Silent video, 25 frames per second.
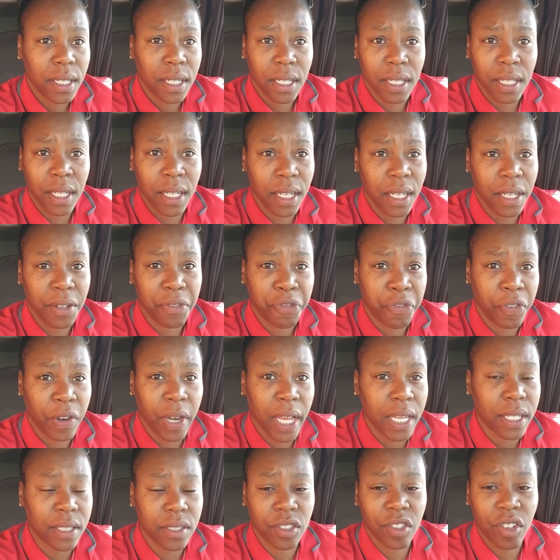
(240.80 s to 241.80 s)
then
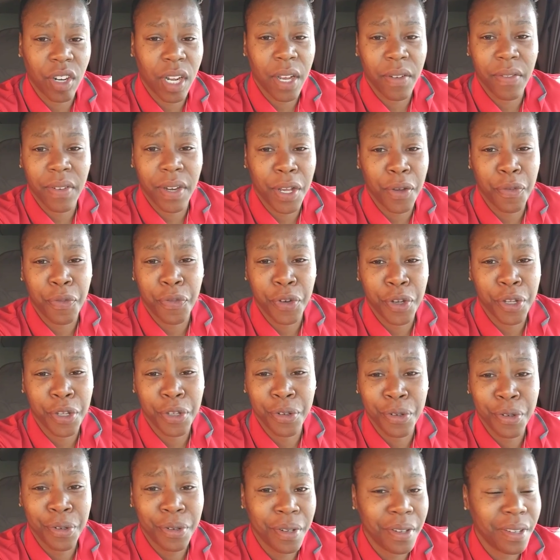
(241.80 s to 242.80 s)
flex drive, it ain't for
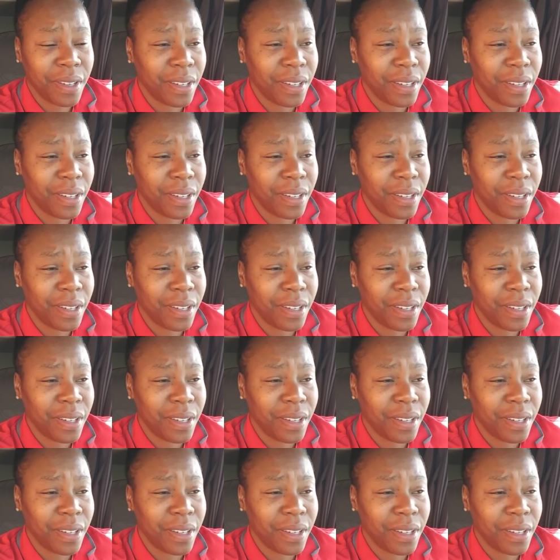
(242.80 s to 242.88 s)
you.